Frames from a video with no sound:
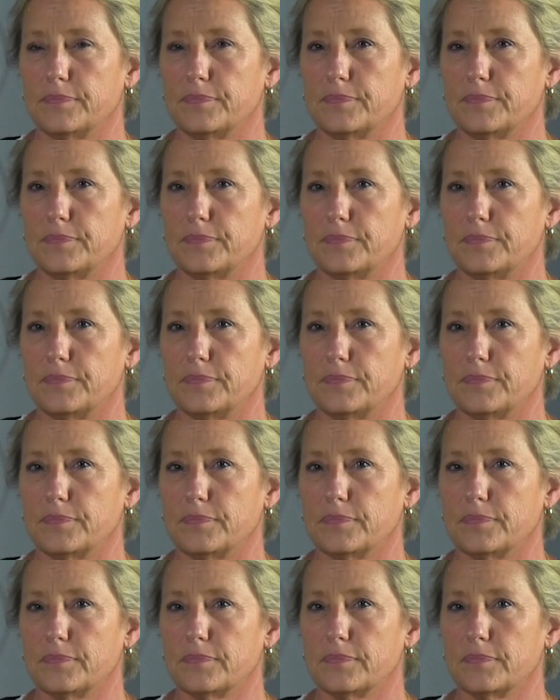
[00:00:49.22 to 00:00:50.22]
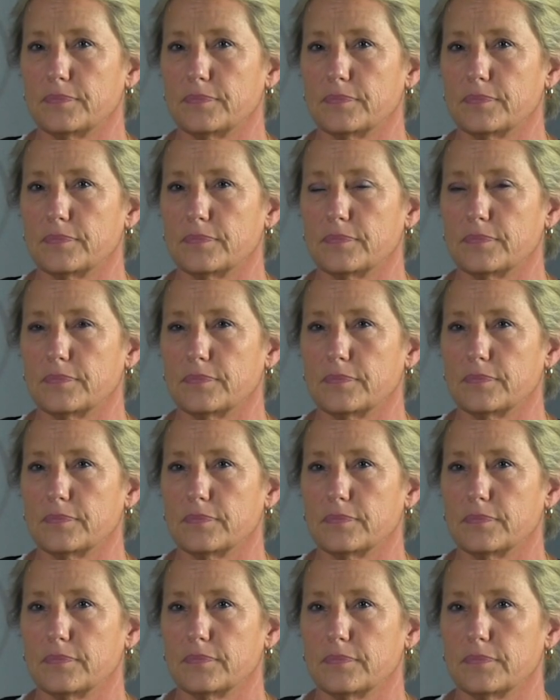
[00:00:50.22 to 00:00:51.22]
Today on the show, we have Karen
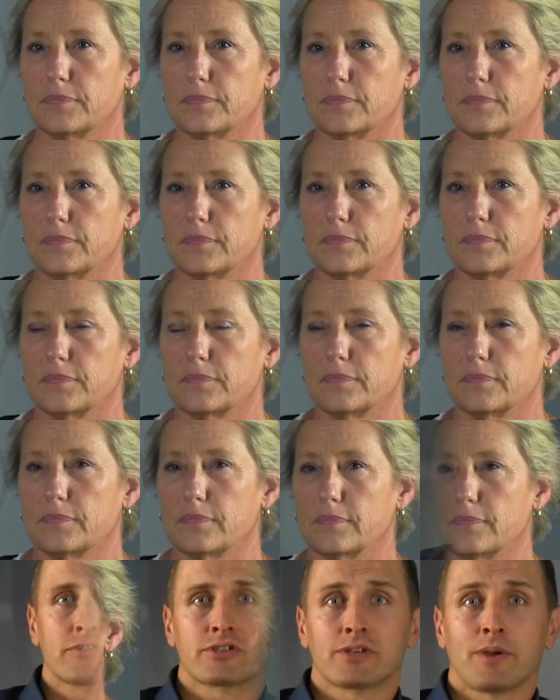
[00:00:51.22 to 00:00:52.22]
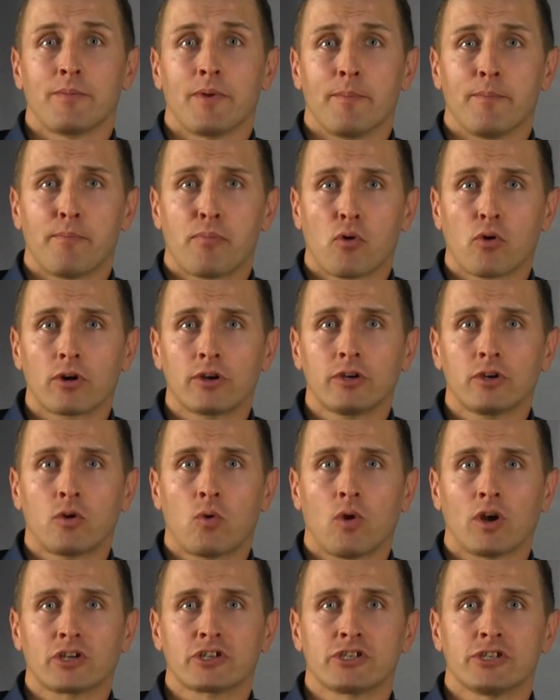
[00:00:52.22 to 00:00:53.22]
Fournier. She is going to help answer some important
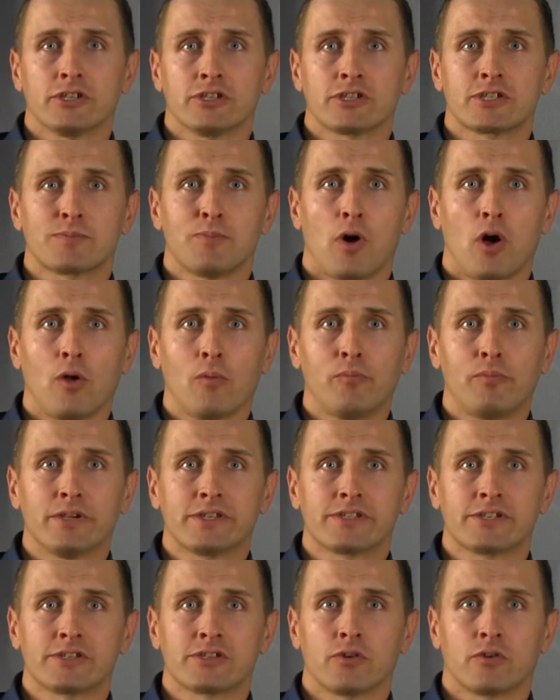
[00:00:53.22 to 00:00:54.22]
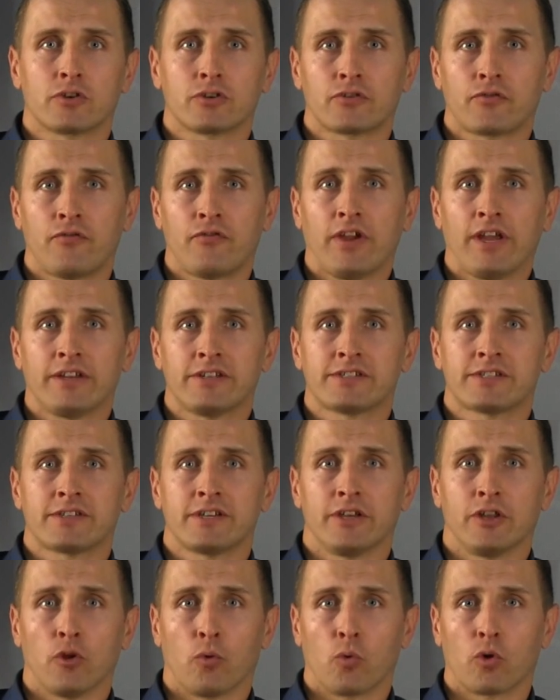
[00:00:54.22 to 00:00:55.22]
questions small business owners
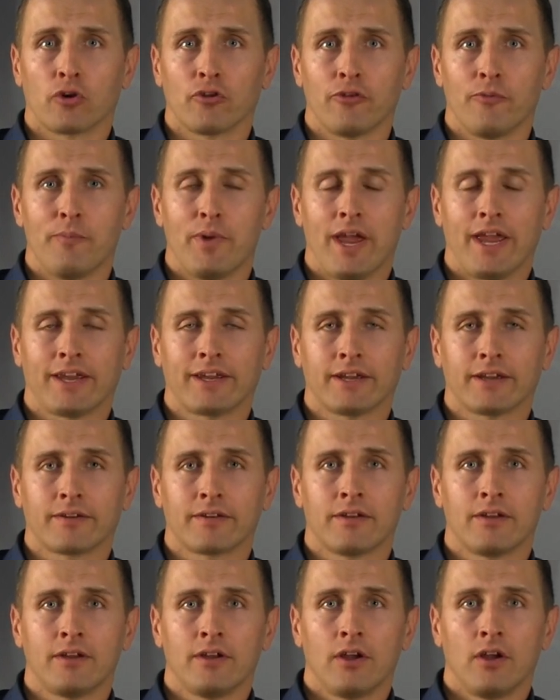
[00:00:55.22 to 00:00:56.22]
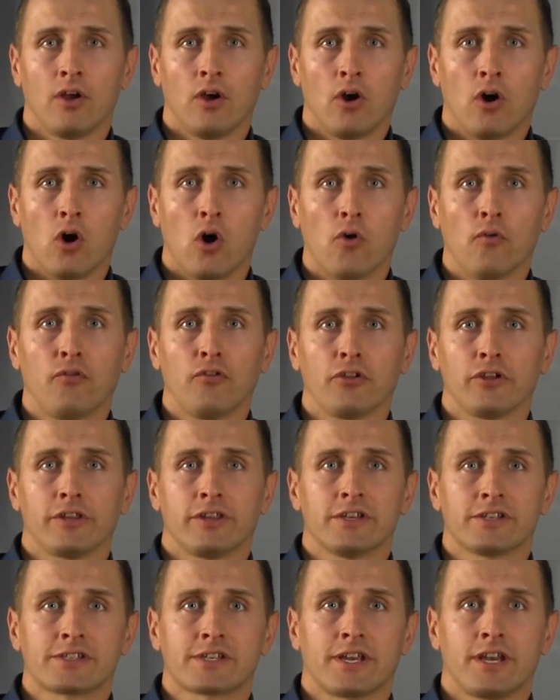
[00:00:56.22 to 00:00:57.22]
face in the world of banking.
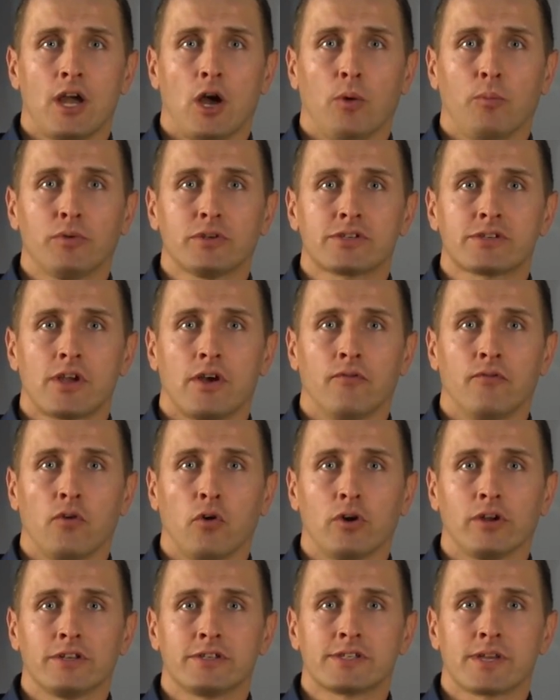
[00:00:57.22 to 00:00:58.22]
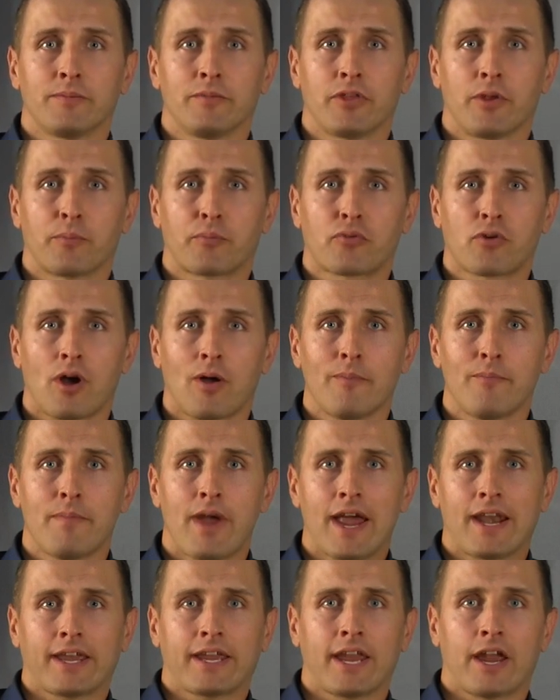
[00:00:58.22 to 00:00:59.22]
Hopefully, this can help us avoid some of the
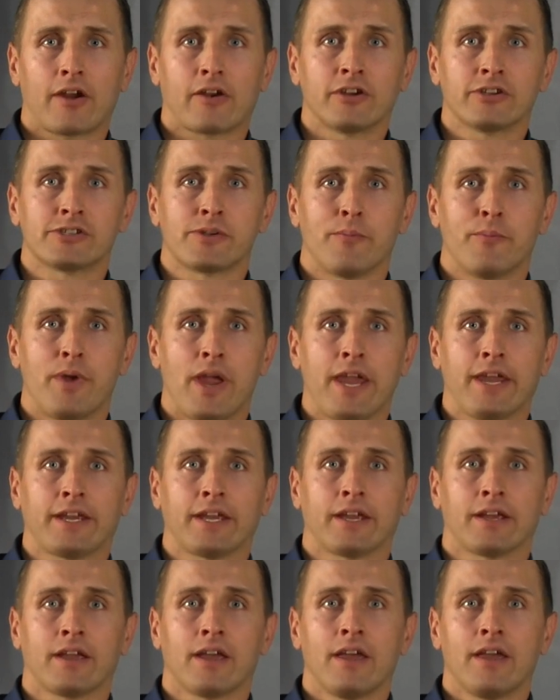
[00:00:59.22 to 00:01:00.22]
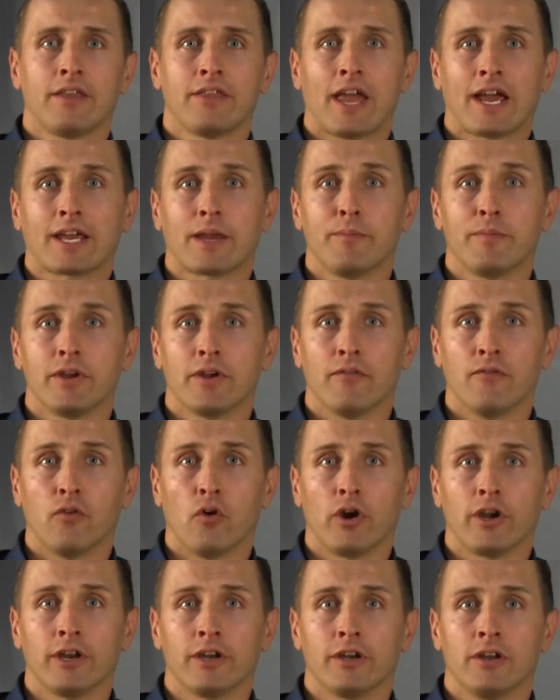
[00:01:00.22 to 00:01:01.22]
problematic areas of banking that can be
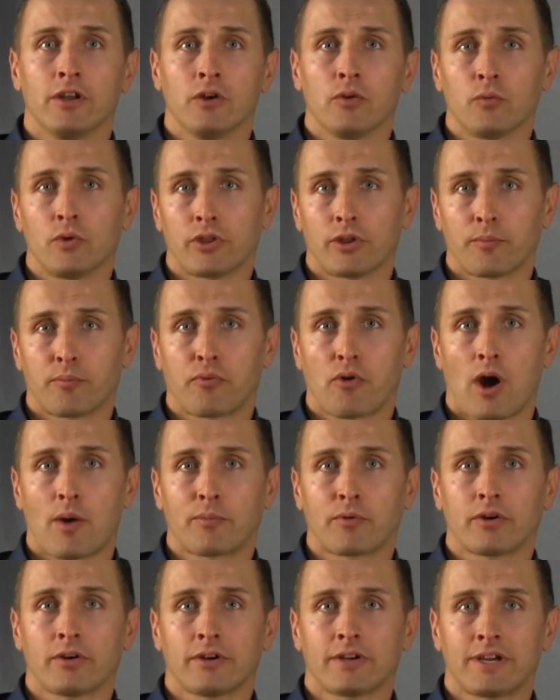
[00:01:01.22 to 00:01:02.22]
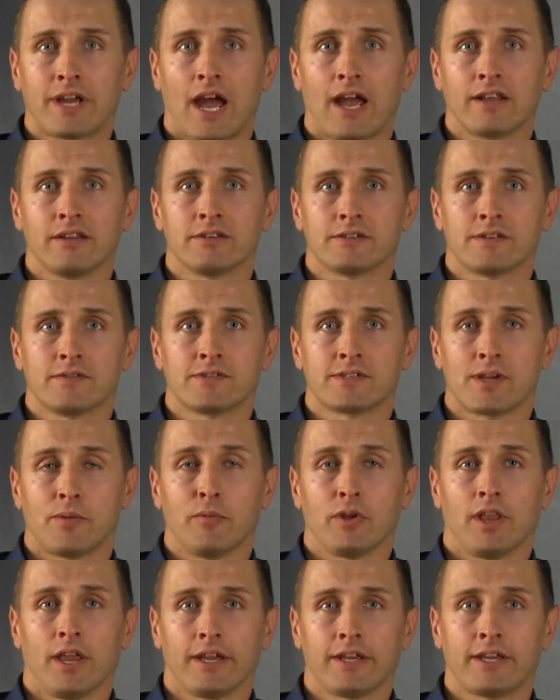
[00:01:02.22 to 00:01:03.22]
avoided with the proper guidance of
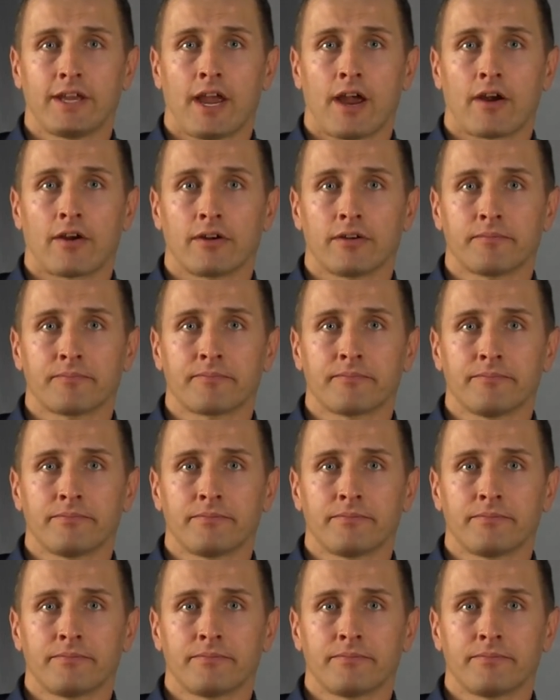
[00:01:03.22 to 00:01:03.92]
someone like Karen.